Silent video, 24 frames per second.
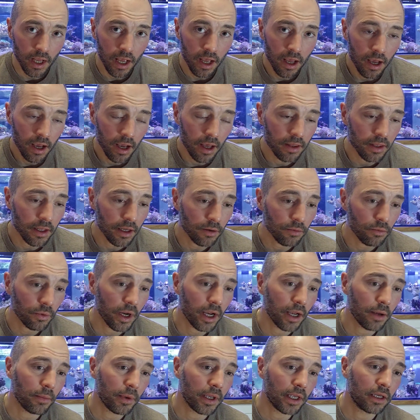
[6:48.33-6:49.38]
And then why I
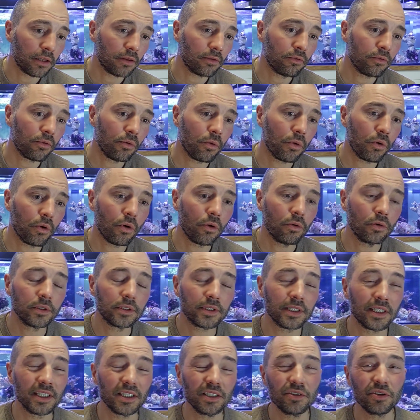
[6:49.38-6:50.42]
made it 4 holes,
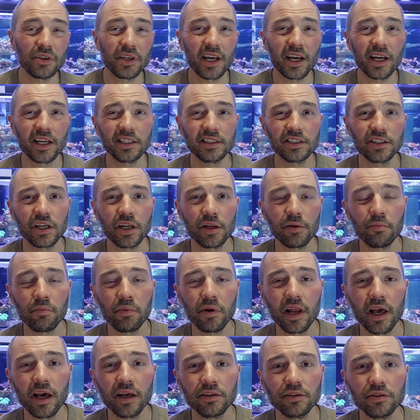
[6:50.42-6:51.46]
initially I actually
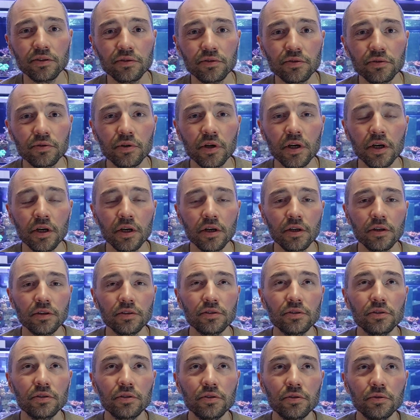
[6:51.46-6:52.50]
planned to do
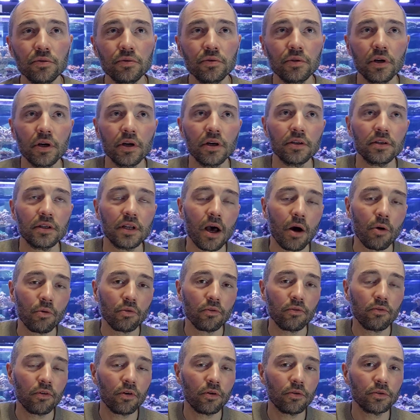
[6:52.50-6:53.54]
2
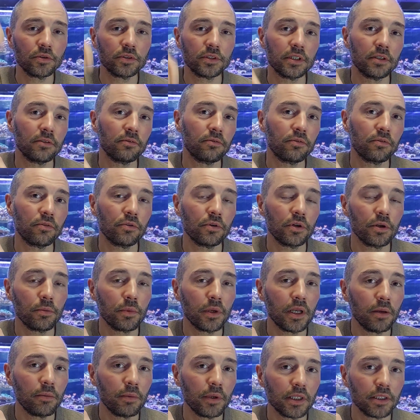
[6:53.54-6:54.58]
downflows in
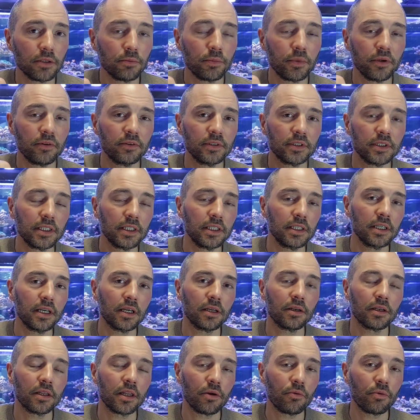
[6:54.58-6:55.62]
40mm PVC and
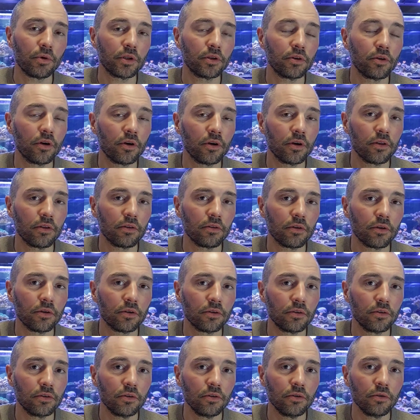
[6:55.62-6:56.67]
the return in
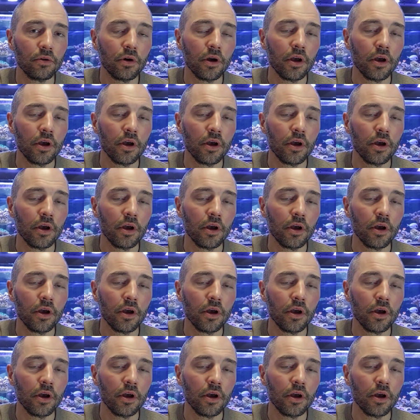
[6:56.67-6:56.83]
32,